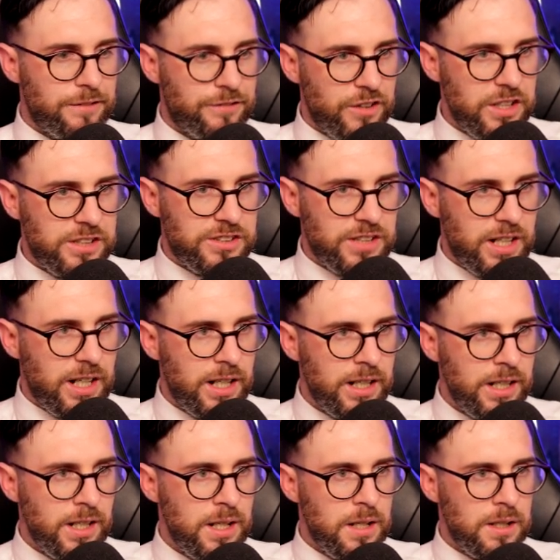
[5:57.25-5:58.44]
3-star.
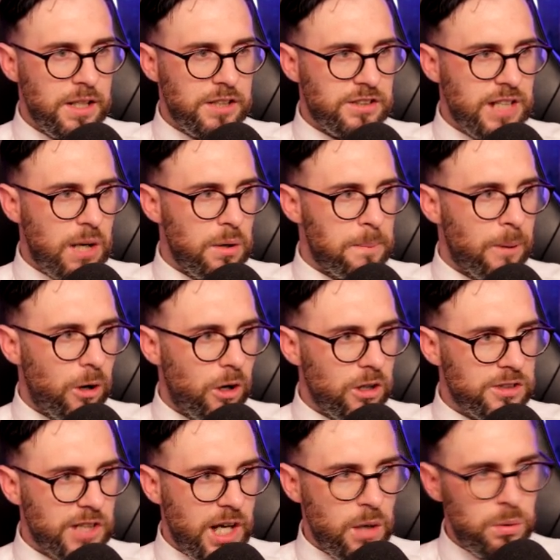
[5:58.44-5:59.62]
He's now a
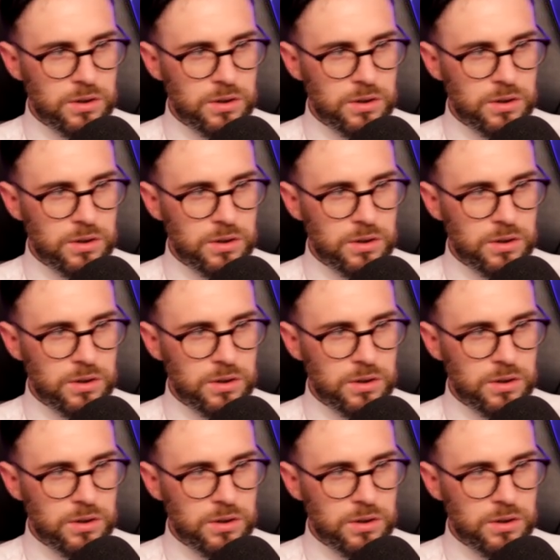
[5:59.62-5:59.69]
Porto,